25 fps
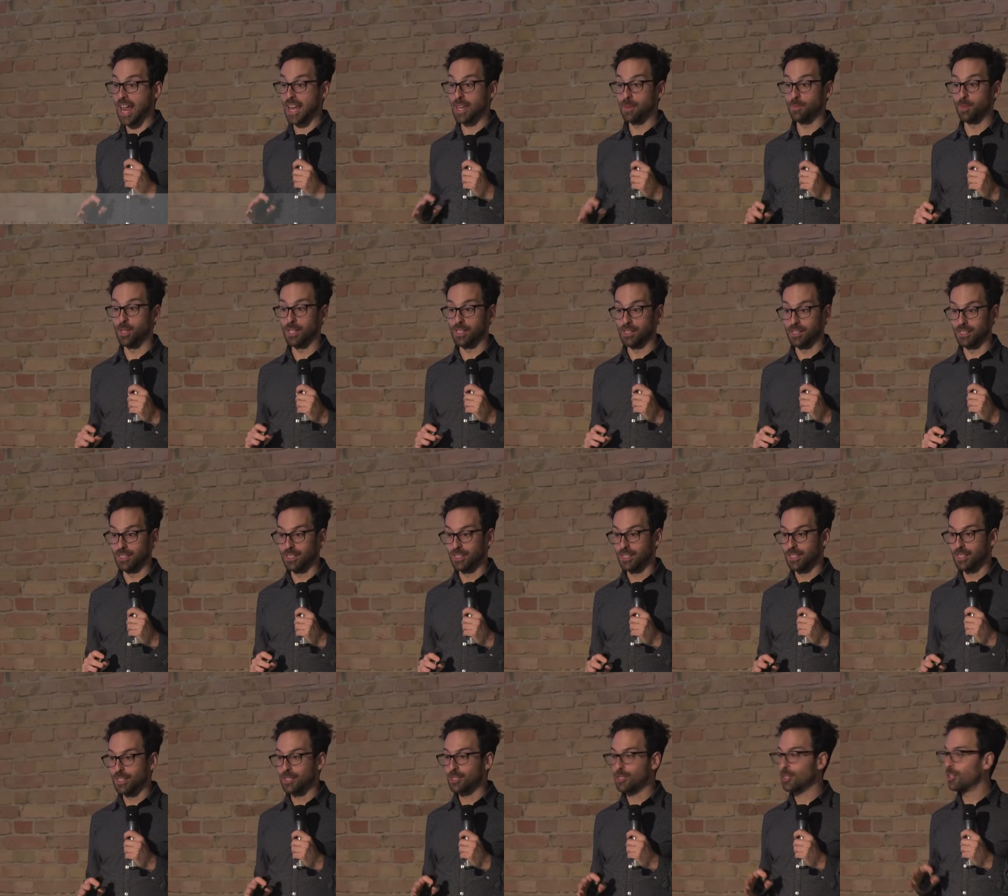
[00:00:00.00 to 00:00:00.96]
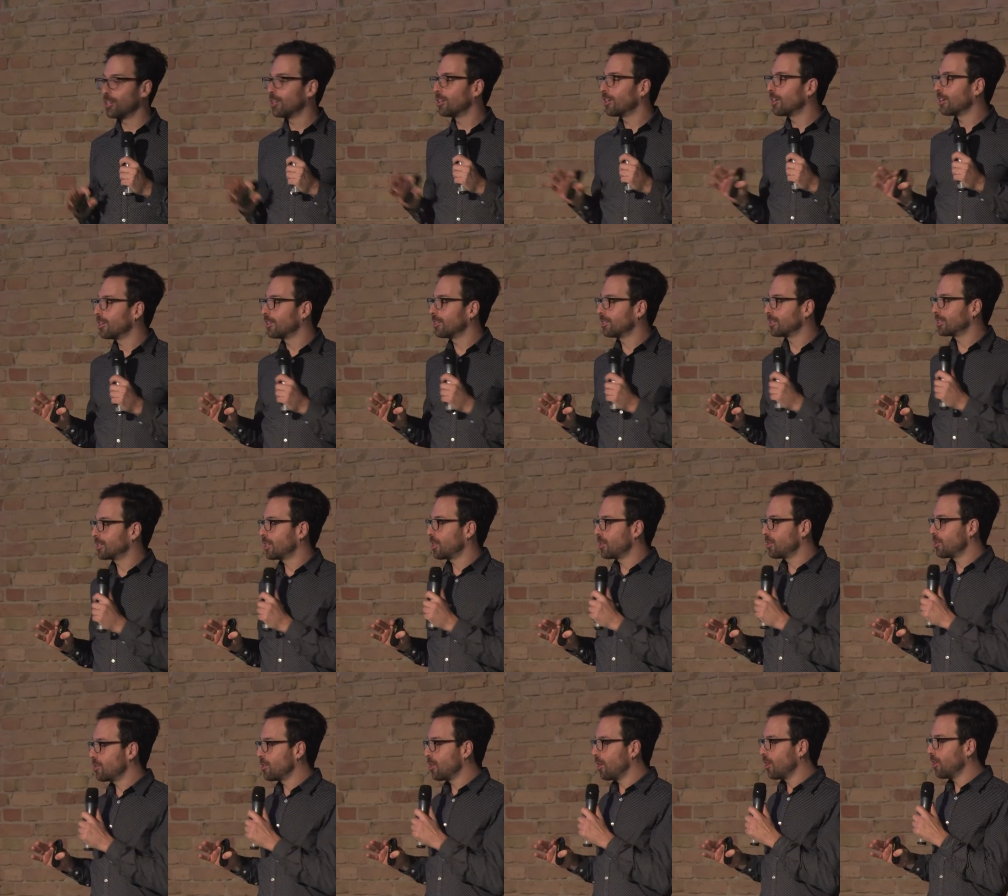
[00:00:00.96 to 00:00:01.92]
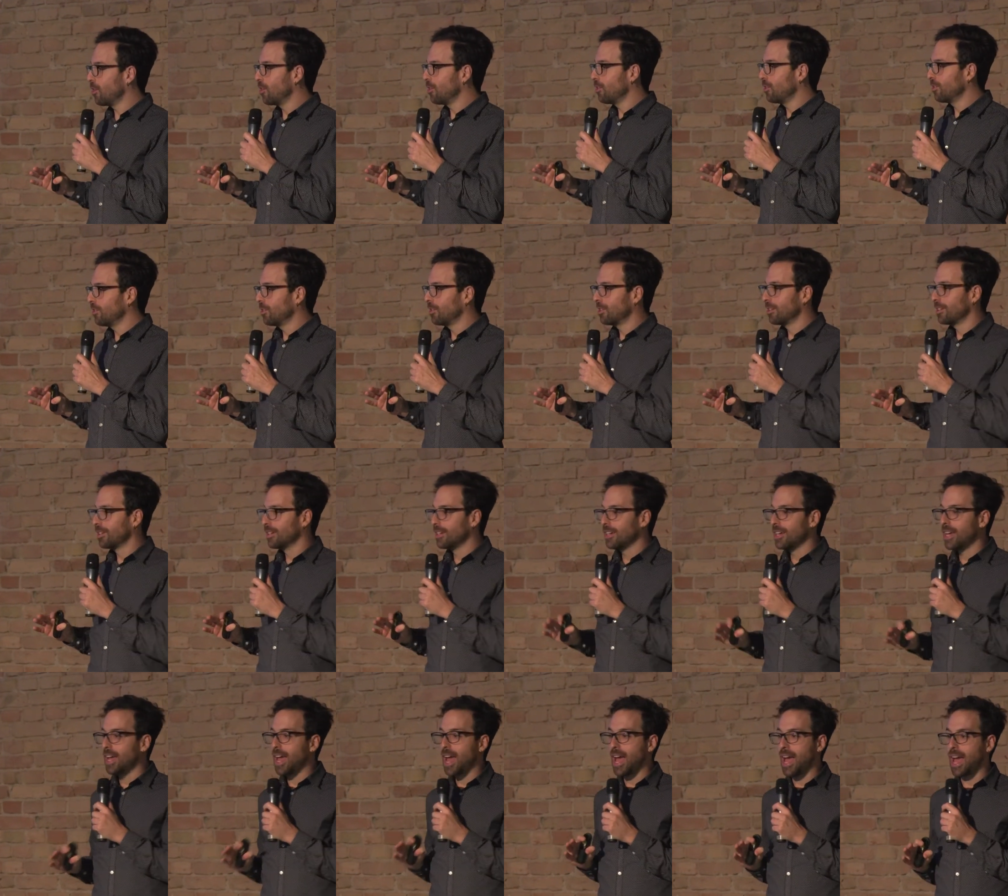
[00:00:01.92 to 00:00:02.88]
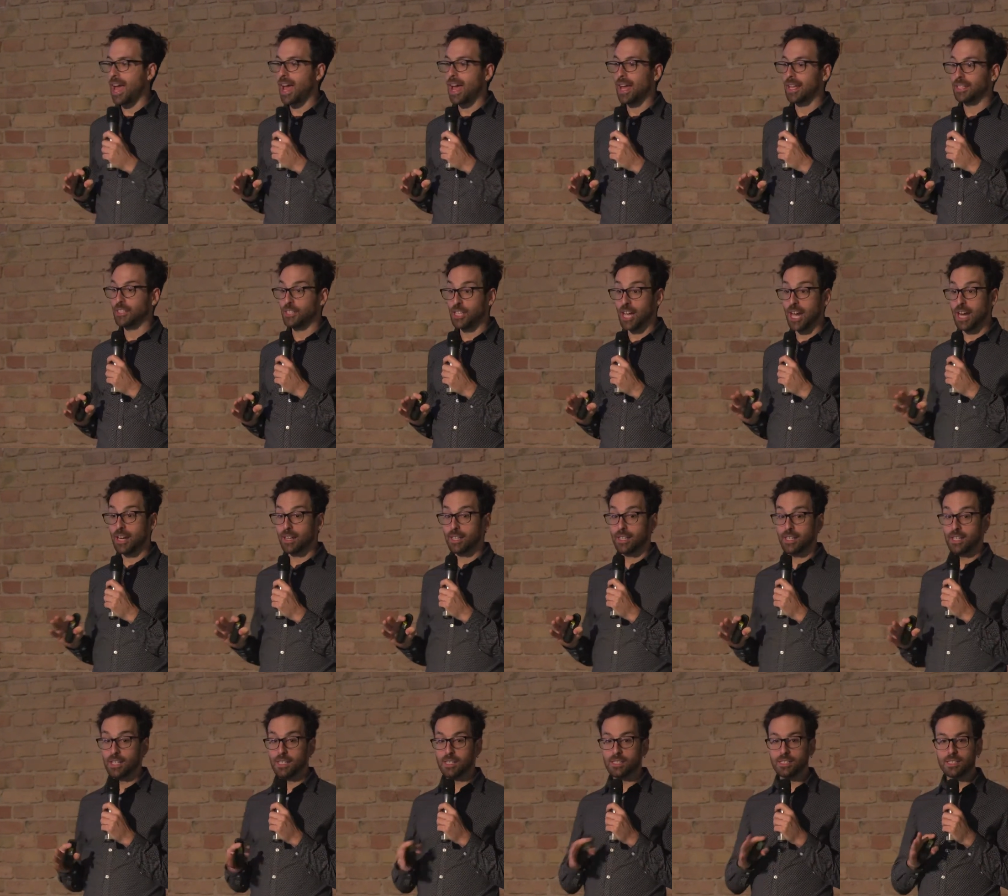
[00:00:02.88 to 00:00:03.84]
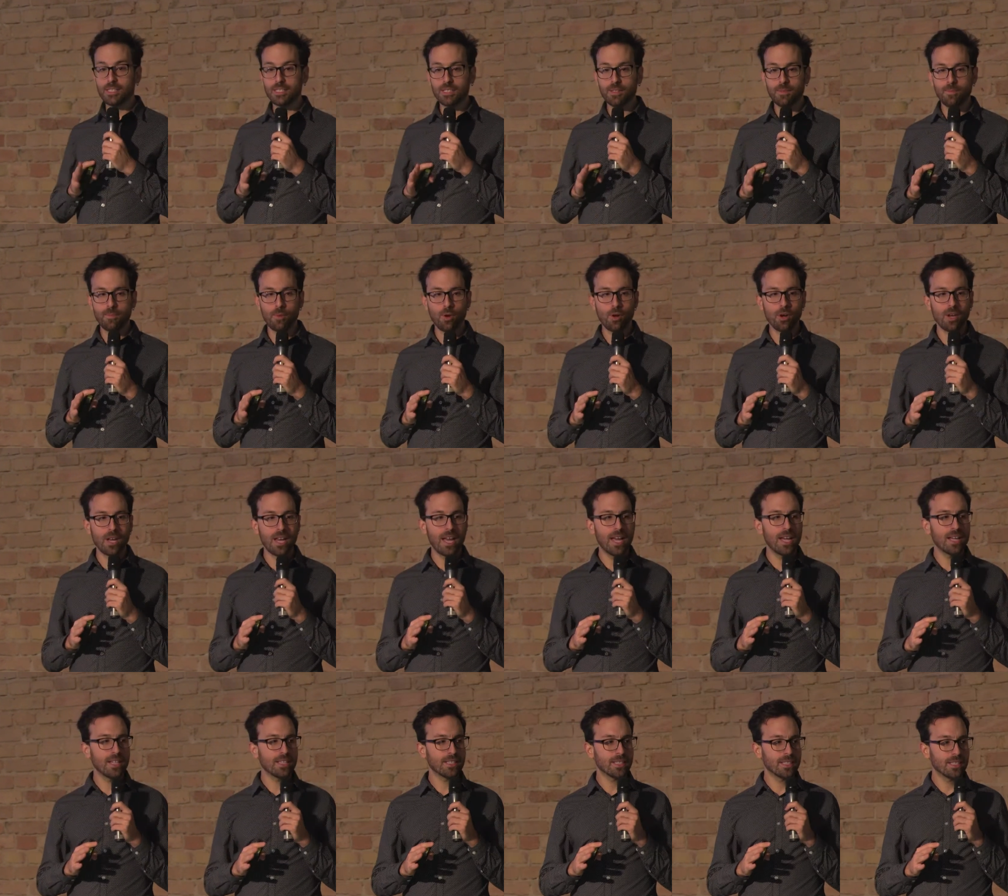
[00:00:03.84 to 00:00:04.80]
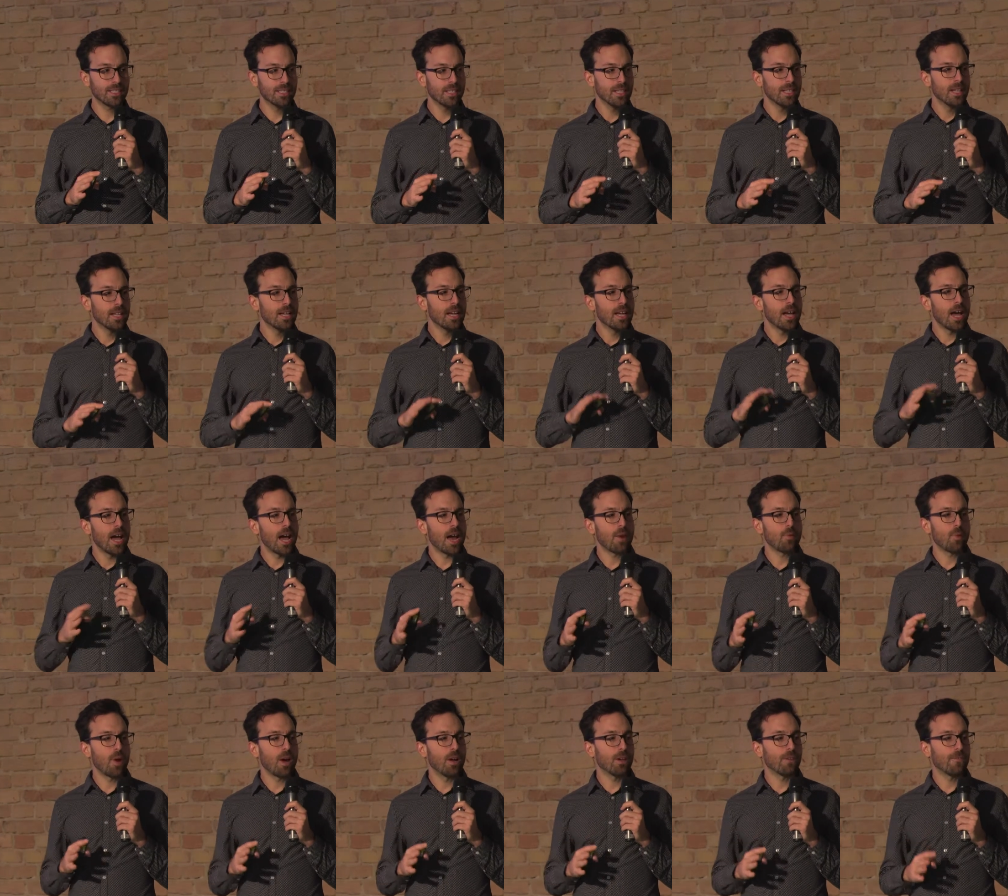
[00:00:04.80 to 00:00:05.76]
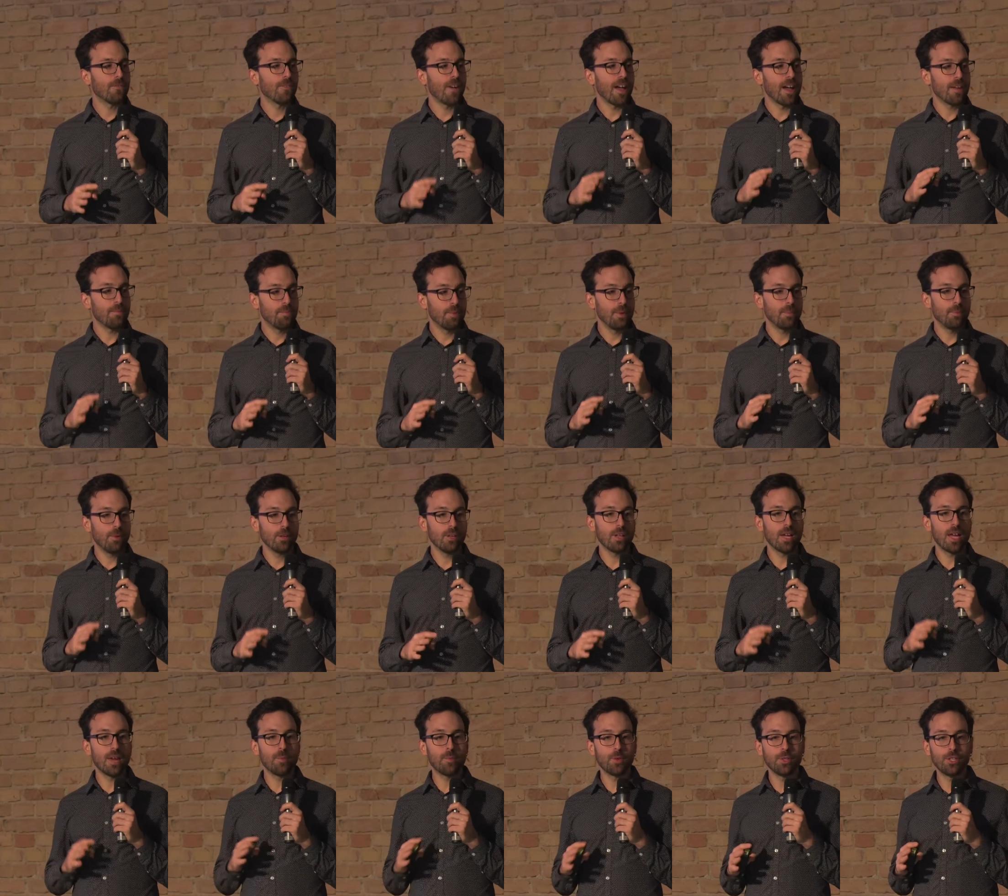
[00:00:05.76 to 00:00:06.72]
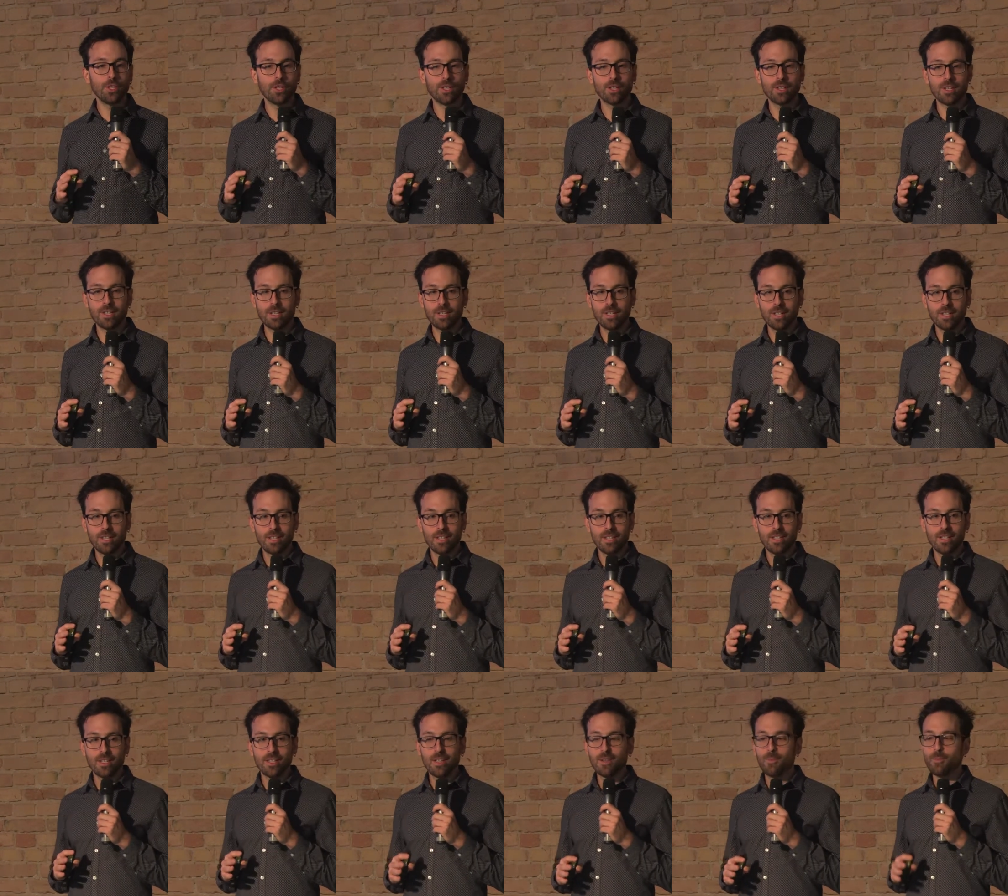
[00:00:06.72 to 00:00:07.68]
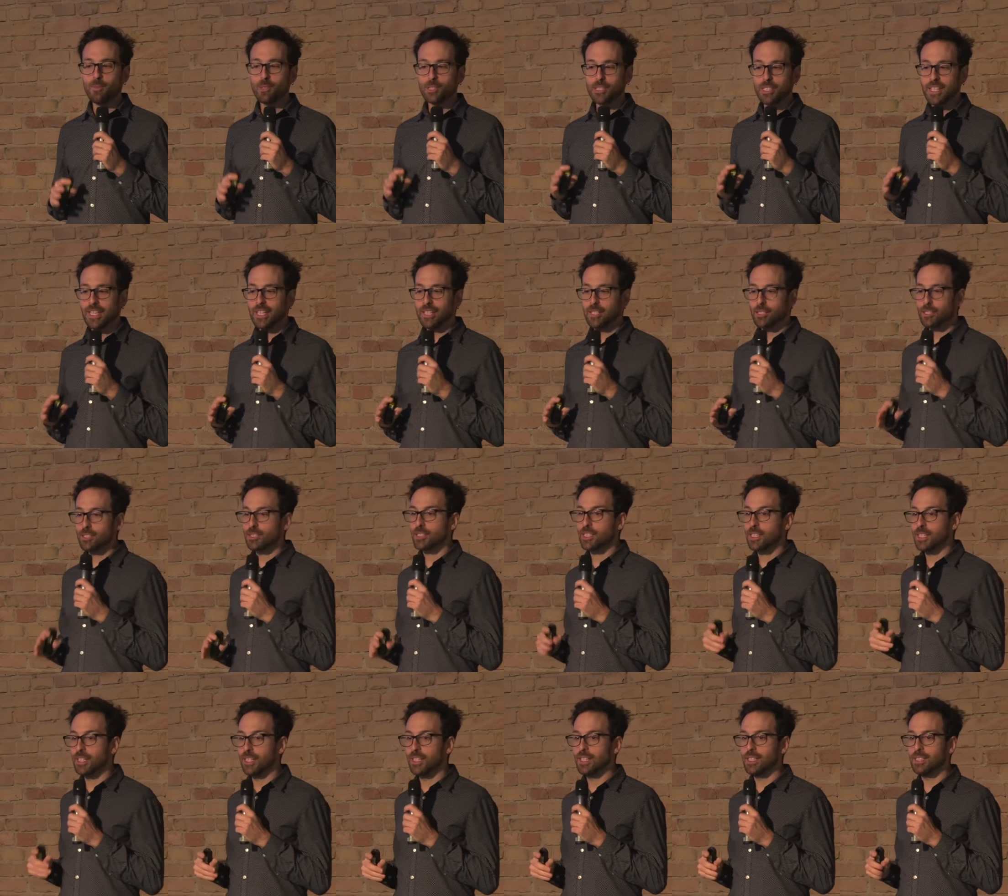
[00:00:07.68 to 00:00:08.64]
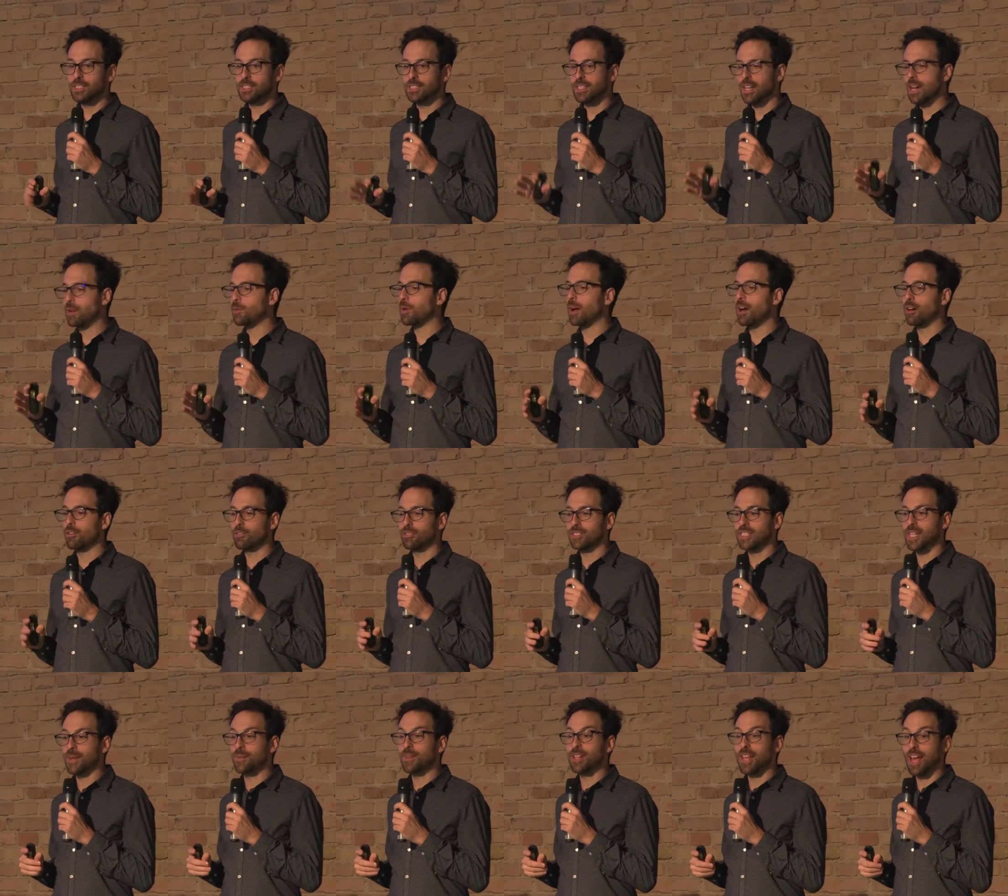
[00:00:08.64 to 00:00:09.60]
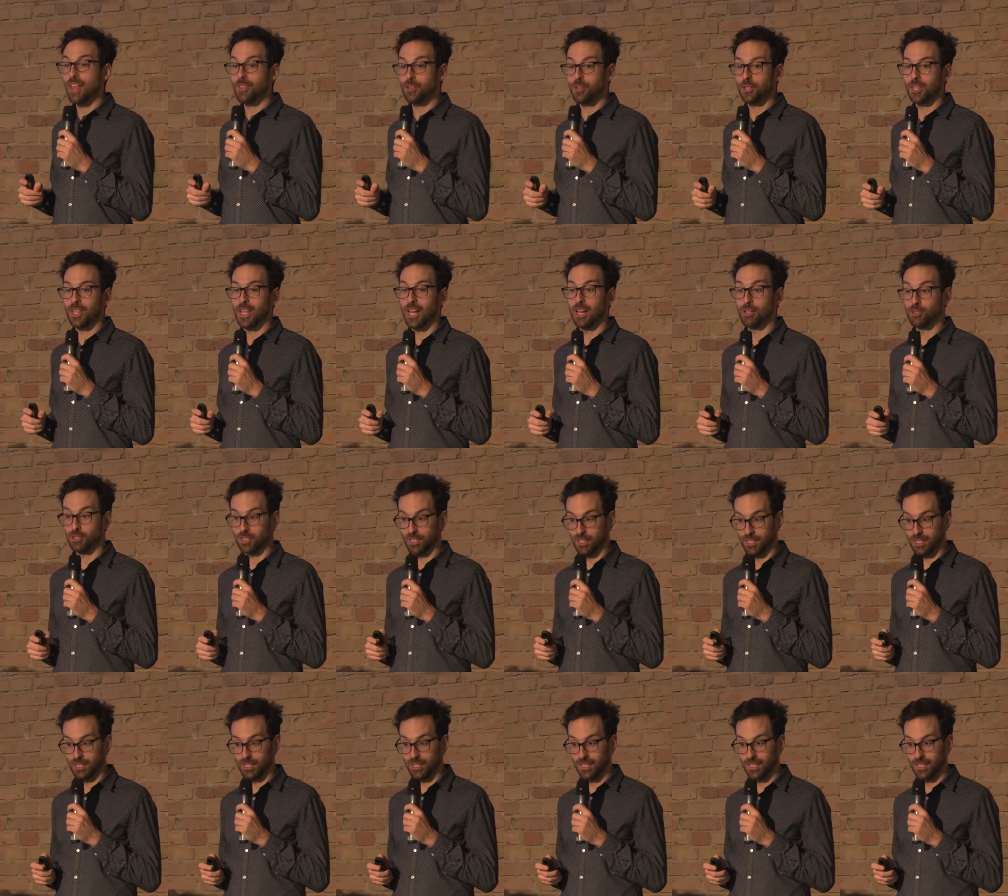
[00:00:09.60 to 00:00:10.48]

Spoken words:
animal. So you know, a shark kills more or less around 5 people every year. Mosquitoes kills around 700,000.